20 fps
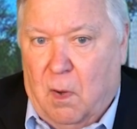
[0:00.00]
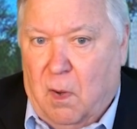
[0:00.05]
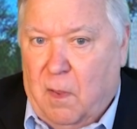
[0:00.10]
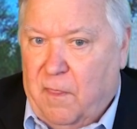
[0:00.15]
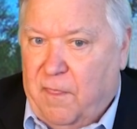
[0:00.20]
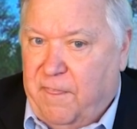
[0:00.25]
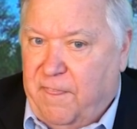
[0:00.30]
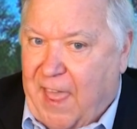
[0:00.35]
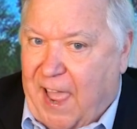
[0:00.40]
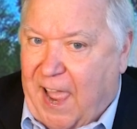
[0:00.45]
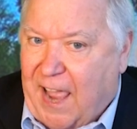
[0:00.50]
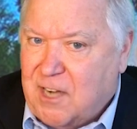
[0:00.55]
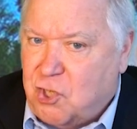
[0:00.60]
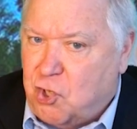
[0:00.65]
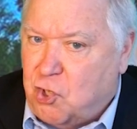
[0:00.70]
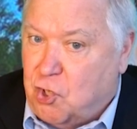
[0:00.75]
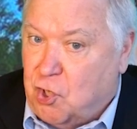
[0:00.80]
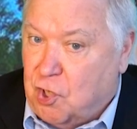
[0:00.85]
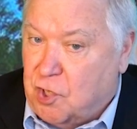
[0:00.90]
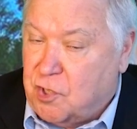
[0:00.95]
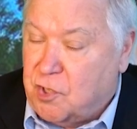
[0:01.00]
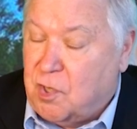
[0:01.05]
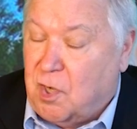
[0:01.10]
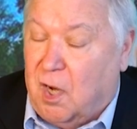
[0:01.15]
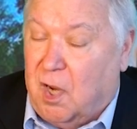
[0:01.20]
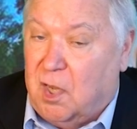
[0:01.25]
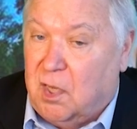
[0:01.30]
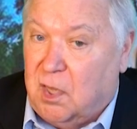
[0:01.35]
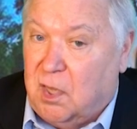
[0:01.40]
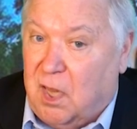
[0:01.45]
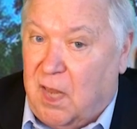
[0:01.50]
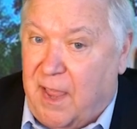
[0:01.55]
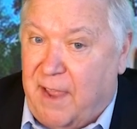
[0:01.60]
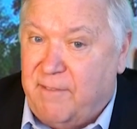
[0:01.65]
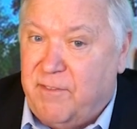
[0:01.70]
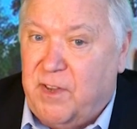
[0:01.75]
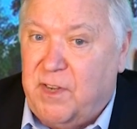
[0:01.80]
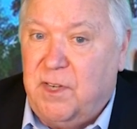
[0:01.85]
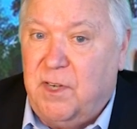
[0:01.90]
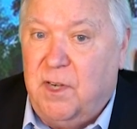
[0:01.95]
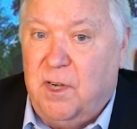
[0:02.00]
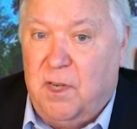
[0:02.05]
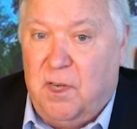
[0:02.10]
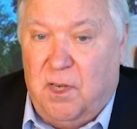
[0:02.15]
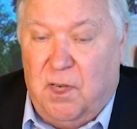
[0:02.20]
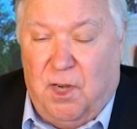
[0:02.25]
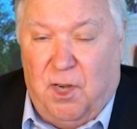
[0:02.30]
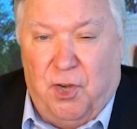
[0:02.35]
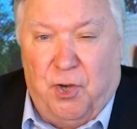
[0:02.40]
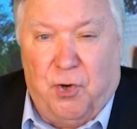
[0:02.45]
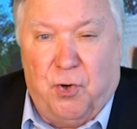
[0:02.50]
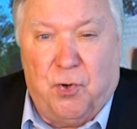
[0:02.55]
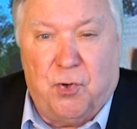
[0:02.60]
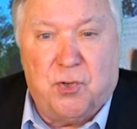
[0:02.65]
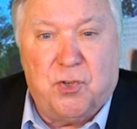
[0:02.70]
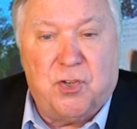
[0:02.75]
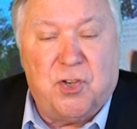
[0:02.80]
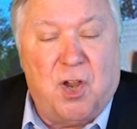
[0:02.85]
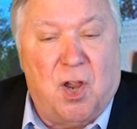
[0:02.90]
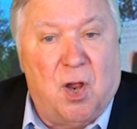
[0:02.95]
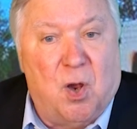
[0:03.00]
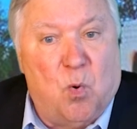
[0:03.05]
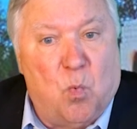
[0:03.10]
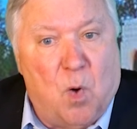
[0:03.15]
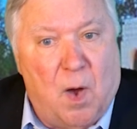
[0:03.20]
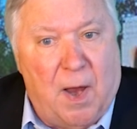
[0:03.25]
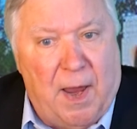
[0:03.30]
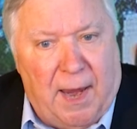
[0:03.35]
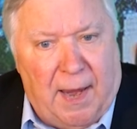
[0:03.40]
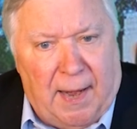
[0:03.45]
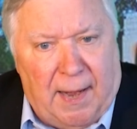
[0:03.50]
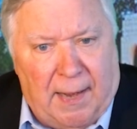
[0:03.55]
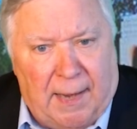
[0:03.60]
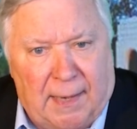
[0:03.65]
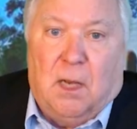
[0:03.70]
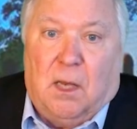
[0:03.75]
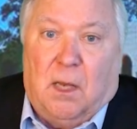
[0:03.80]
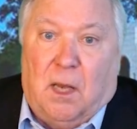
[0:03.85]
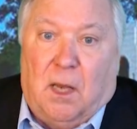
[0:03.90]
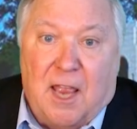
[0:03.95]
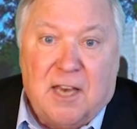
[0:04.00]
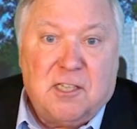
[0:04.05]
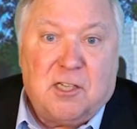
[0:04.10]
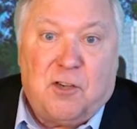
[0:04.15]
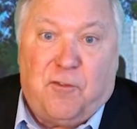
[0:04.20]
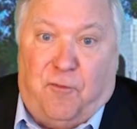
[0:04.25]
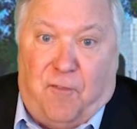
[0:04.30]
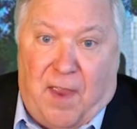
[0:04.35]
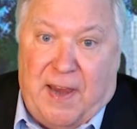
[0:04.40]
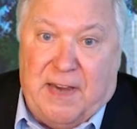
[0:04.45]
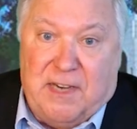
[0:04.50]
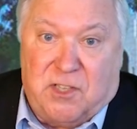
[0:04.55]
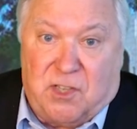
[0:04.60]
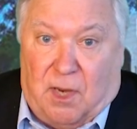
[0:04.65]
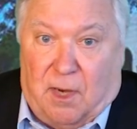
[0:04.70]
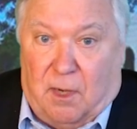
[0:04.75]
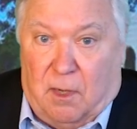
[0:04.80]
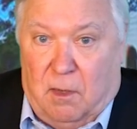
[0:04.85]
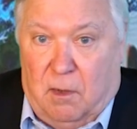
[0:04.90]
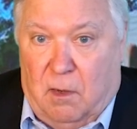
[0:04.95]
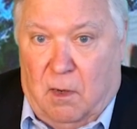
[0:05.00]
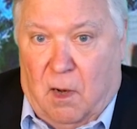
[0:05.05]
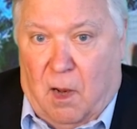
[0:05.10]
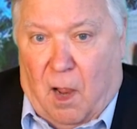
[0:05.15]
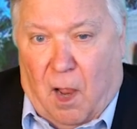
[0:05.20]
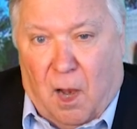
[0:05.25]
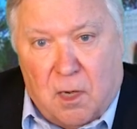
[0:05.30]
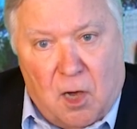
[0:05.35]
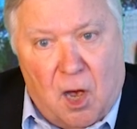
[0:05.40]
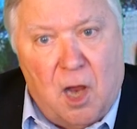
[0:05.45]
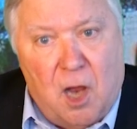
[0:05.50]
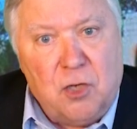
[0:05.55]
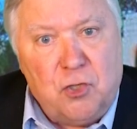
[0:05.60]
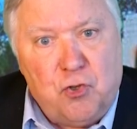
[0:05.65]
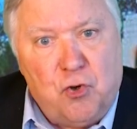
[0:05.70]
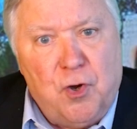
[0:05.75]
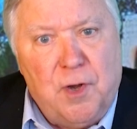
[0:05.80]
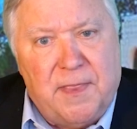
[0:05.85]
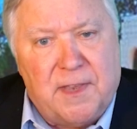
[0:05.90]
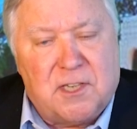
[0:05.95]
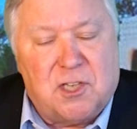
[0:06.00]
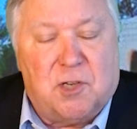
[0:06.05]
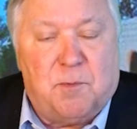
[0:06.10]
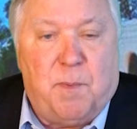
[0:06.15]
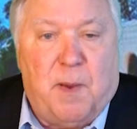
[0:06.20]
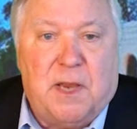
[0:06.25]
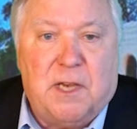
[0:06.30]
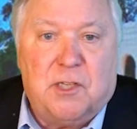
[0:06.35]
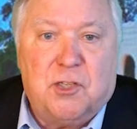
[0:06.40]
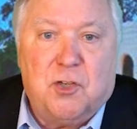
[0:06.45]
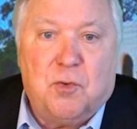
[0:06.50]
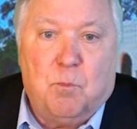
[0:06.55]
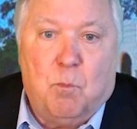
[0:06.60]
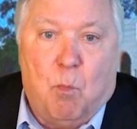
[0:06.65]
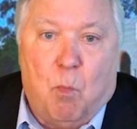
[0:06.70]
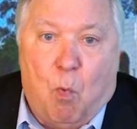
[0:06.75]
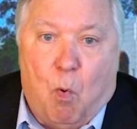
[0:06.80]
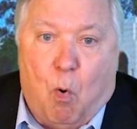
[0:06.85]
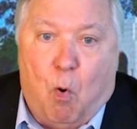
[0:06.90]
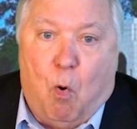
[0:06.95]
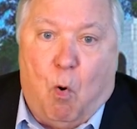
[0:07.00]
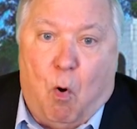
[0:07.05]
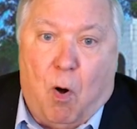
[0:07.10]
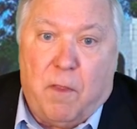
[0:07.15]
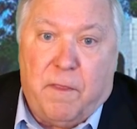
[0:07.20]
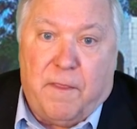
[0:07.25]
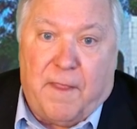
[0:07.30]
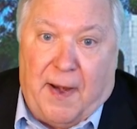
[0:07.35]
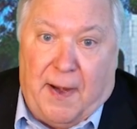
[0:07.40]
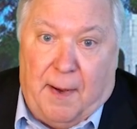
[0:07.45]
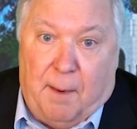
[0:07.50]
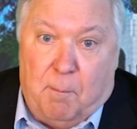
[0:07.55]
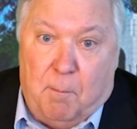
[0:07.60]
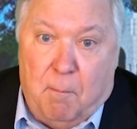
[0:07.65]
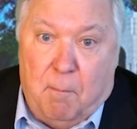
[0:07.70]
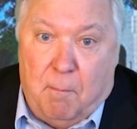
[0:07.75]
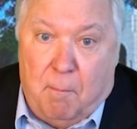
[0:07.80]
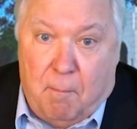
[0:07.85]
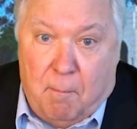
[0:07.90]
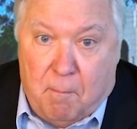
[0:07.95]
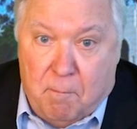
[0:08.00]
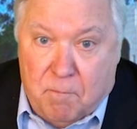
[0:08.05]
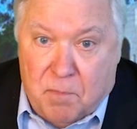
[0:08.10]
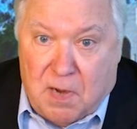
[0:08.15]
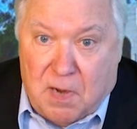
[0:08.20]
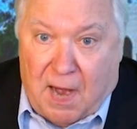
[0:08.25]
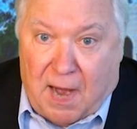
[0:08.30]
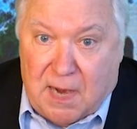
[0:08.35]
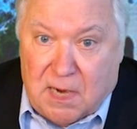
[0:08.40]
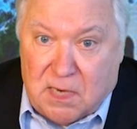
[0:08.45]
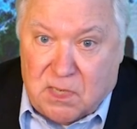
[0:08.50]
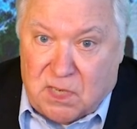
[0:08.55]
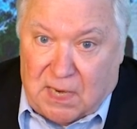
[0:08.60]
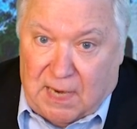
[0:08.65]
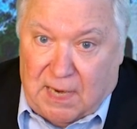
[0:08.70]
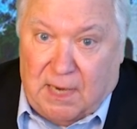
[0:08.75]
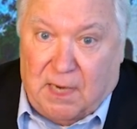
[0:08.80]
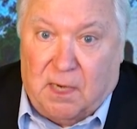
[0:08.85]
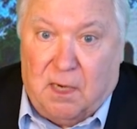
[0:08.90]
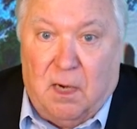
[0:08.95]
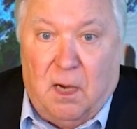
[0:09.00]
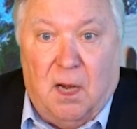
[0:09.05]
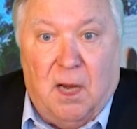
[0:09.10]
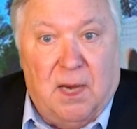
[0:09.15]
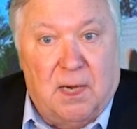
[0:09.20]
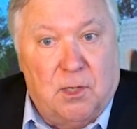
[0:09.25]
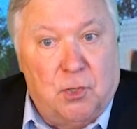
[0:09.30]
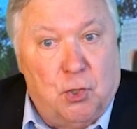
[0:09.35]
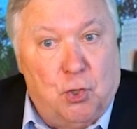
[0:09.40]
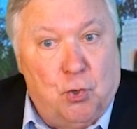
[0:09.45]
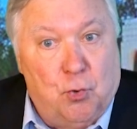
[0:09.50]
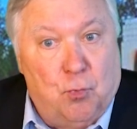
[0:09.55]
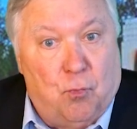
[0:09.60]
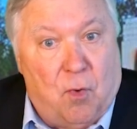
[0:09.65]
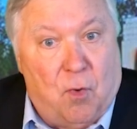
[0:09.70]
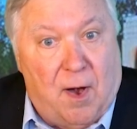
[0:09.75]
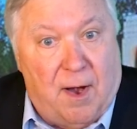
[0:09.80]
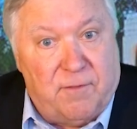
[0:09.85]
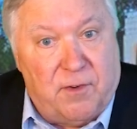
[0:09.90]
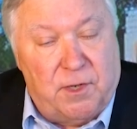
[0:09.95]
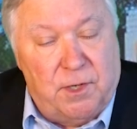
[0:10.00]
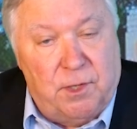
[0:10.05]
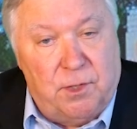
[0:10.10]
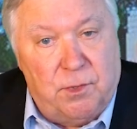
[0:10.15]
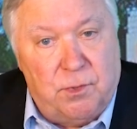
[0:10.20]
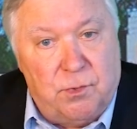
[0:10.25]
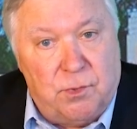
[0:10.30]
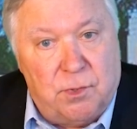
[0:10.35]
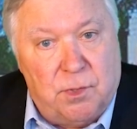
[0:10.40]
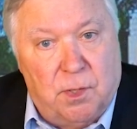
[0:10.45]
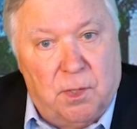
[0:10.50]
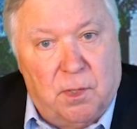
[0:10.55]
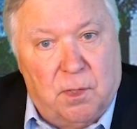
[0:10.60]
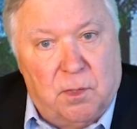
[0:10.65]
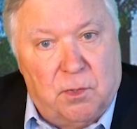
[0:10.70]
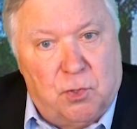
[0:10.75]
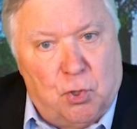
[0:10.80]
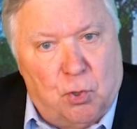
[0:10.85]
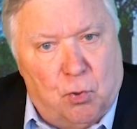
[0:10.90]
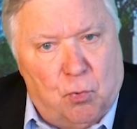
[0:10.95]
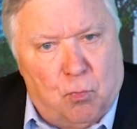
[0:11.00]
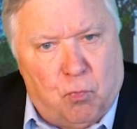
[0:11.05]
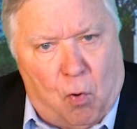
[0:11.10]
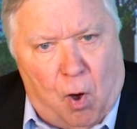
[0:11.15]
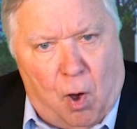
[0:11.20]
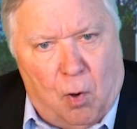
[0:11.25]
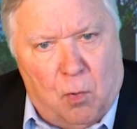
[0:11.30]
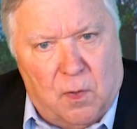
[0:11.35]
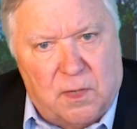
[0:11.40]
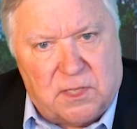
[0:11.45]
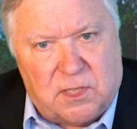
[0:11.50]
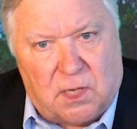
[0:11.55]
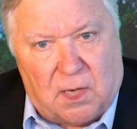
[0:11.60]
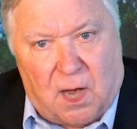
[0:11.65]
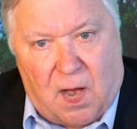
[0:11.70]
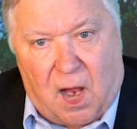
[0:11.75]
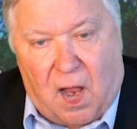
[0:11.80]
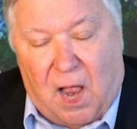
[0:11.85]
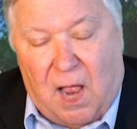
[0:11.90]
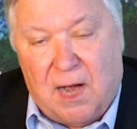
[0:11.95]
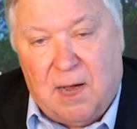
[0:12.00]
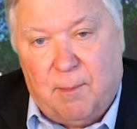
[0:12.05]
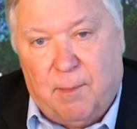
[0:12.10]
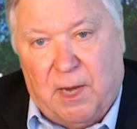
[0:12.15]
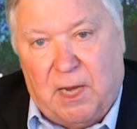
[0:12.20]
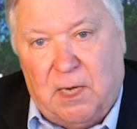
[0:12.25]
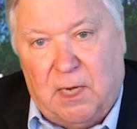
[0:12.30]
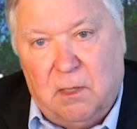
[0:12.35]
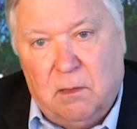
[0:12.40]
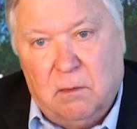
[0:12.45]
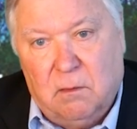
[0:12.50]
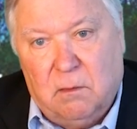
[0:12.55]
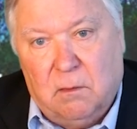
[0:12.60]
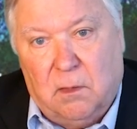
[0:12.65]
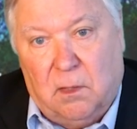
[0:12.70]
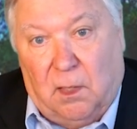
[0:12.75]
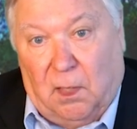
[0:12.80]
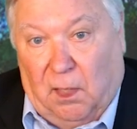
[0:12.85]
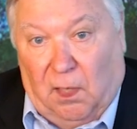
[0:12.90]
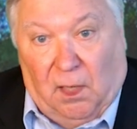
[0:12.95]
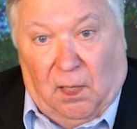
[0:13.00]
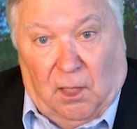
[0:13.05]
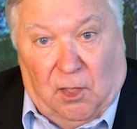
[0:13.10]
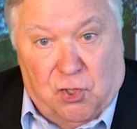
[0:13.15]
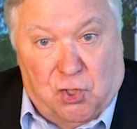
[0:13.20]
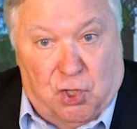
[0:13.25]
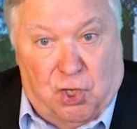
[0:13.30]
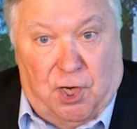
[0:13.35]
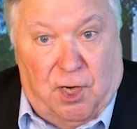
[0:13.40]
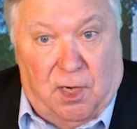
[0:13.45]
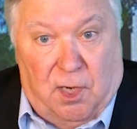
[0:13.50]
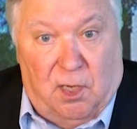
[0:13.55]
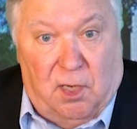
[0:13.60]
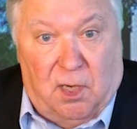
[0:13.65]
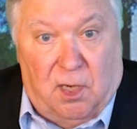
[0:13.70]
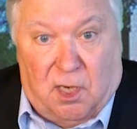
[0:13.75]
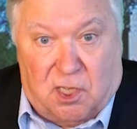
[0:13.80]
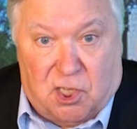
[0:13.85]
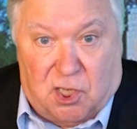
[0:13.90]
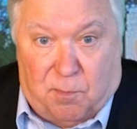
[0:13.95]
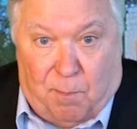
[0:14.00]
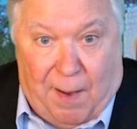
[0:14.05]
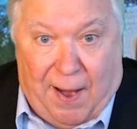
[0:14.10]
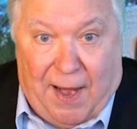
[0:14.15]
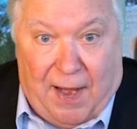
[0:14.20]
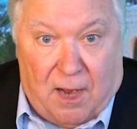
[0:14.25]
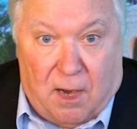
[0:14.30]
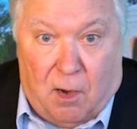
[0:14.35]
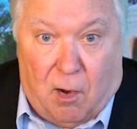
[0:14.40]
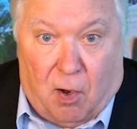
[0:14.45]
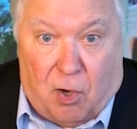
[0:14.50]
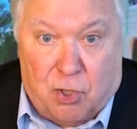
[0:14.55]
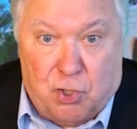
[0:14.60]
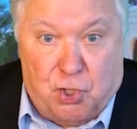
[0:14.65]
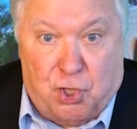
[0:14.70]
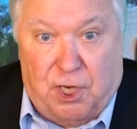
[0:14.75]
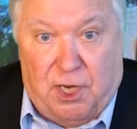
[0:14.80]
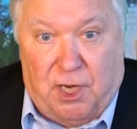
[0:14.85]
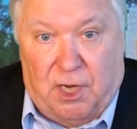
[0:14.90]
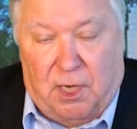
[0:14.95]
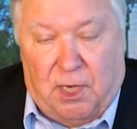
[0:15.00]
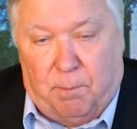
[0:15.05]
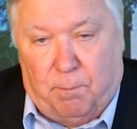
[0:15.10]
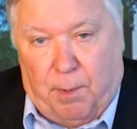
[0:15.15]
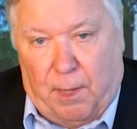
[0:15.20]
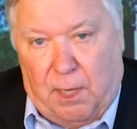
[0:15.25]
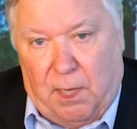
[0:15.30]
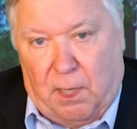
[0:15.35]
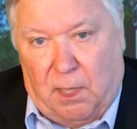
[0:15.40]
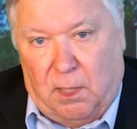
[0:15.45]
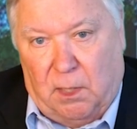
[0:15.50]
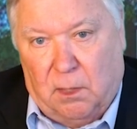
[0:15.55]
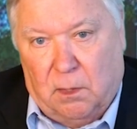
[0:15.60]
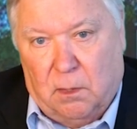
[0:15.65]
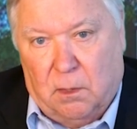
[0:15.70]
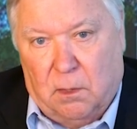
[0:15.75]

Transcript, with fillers: That's just 11 years away. Let's face it, a country that spends more than it takes in in new revenues to grow its economy, e.g., expand our GDP,